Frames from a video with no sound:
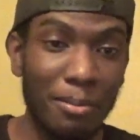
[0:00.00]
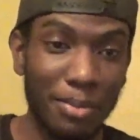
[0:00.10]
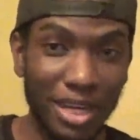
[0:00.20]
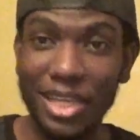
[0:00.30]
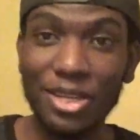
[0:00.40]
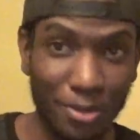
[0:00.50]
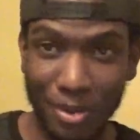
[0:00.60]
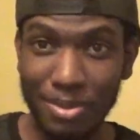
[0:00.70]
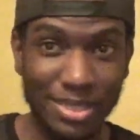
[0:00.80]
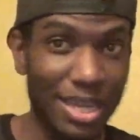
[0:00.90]
But either way,
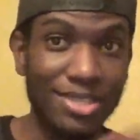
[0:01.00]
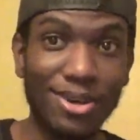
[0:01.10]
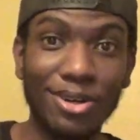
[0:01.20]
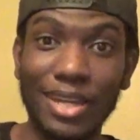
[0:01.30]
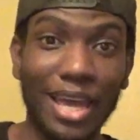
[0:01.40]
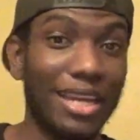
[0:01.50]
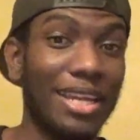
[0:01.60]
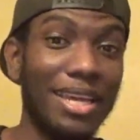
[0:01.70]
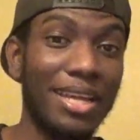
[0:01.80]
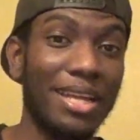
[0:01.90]
besides all that,
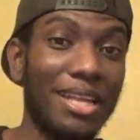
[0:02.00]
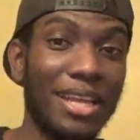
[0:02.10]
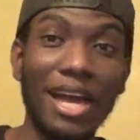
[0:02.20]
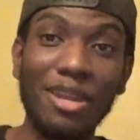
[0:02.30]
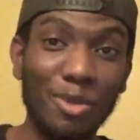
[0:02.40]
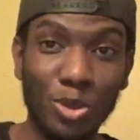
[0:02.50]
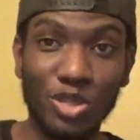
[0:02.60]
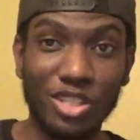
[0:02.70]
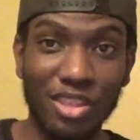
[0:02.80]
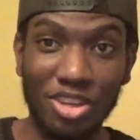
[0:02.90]
y'all let me know
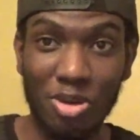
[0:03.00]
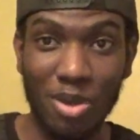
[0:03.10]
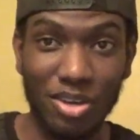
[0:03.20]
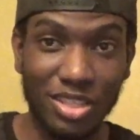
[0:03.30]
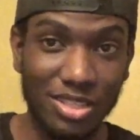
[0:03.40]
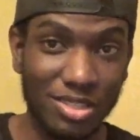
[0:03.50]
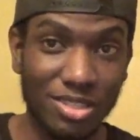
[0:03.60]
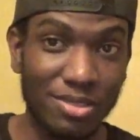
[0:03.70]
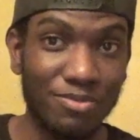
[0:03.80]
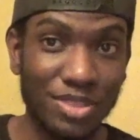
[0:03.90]
what y'all thought about
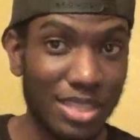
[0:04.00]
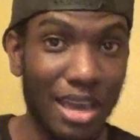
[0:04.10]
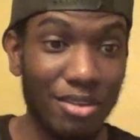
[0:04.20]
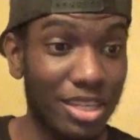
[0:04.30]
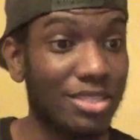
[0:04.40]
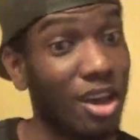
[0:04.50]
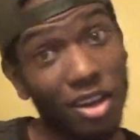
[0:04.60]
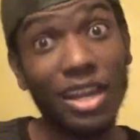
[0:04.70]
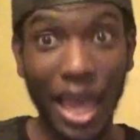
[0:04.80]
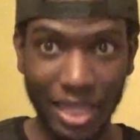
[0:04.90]
this this
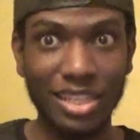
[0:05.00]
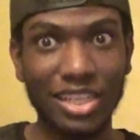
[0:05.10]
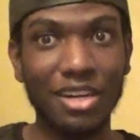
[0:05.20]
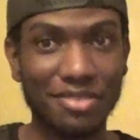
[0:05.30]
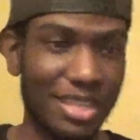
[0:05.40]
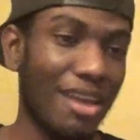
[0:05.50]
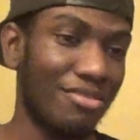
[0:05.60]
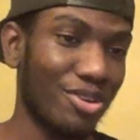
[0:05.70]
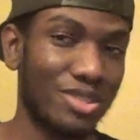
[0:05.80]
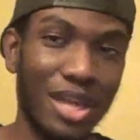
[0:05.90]
unlikely of
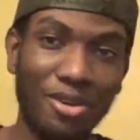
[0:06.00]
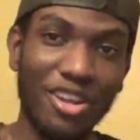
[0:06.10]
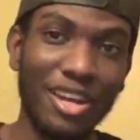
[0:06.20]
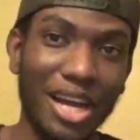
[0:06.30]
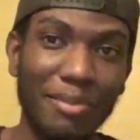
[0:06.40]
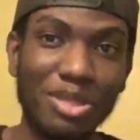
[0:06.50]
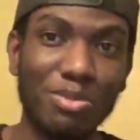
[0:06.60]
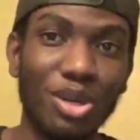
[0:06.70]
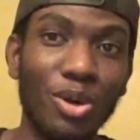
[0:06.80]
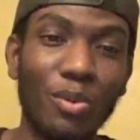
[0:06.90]
ciphers down in the comments
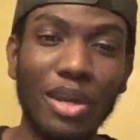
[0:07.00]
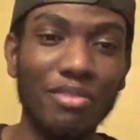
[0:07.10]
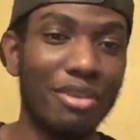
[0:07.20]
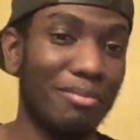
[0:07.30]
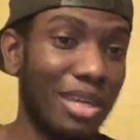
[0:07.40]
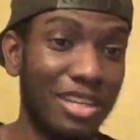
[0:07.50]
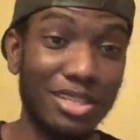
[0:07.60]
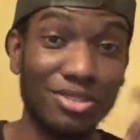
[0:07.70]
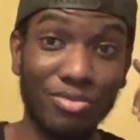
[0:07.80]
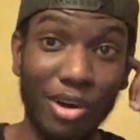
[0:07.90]
below. And if you made it
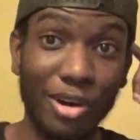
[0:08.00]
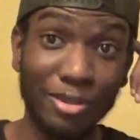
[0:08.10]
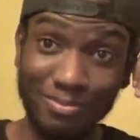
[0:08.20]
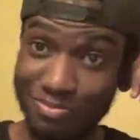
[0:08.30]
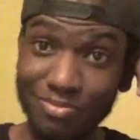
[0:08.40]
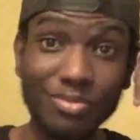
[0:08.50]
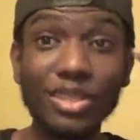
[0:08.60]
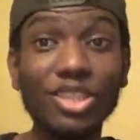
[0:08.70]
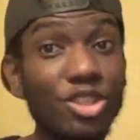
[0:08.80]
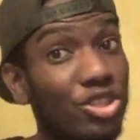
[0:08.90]
this far,
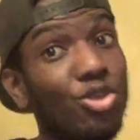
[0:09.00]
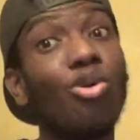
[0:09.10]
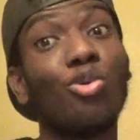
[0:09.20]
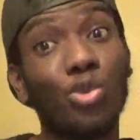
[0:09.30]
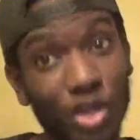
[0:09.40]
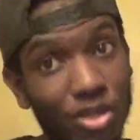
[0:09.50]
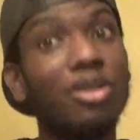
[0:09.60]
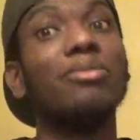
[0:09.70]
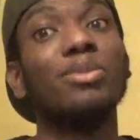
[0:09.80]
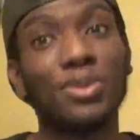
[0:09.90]
you a real
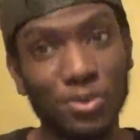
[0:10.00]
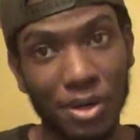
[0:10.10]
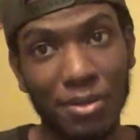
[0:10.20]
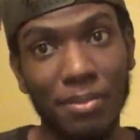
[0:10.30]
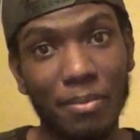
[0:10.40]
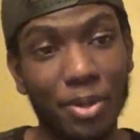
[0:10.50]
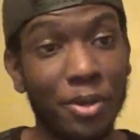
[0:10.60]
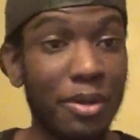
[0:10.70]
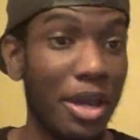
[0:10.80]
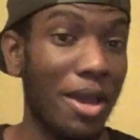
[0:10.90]
humble squad member.
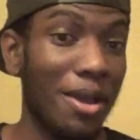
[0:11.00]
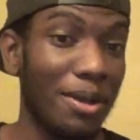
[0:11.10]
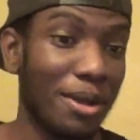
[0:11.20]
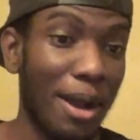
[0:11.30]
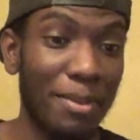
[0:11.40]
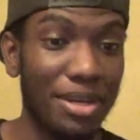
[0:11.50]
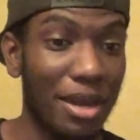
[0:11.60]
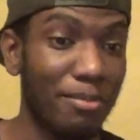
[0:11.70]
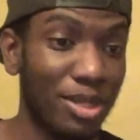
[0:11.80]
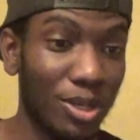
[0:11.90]
Comment
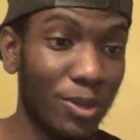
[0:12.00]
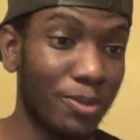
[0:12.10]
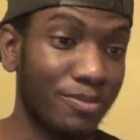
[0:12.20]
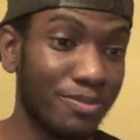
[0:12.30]
down below.